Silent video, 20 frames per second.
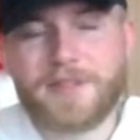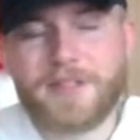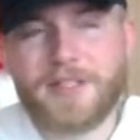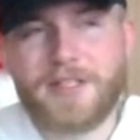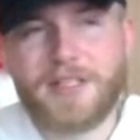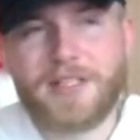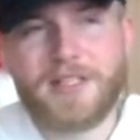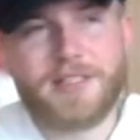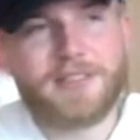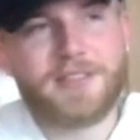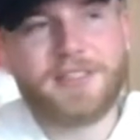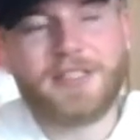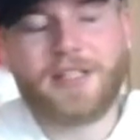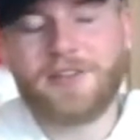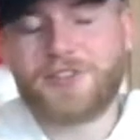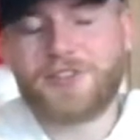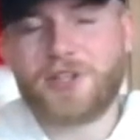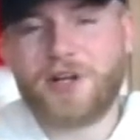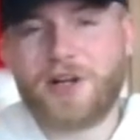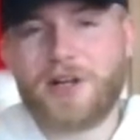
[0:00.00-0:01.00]
I don't
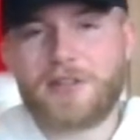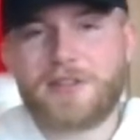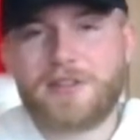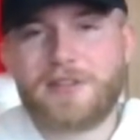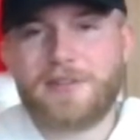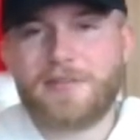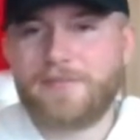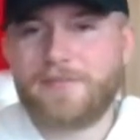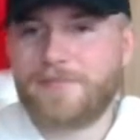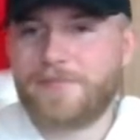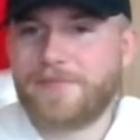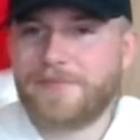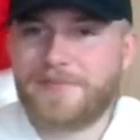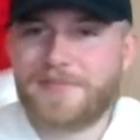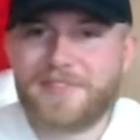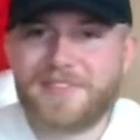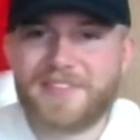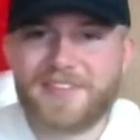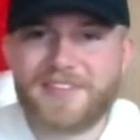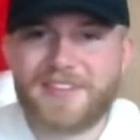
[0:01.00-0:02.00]
think. No one
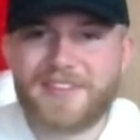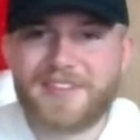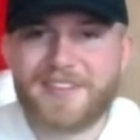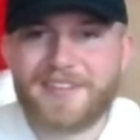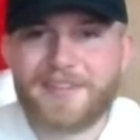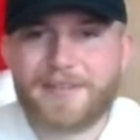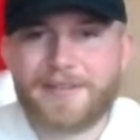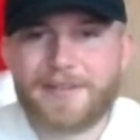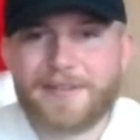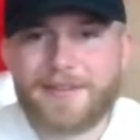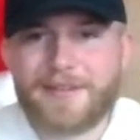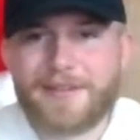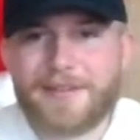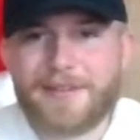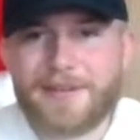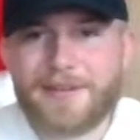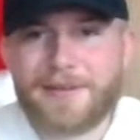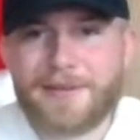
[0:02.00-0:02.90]
specifically said I couldn't.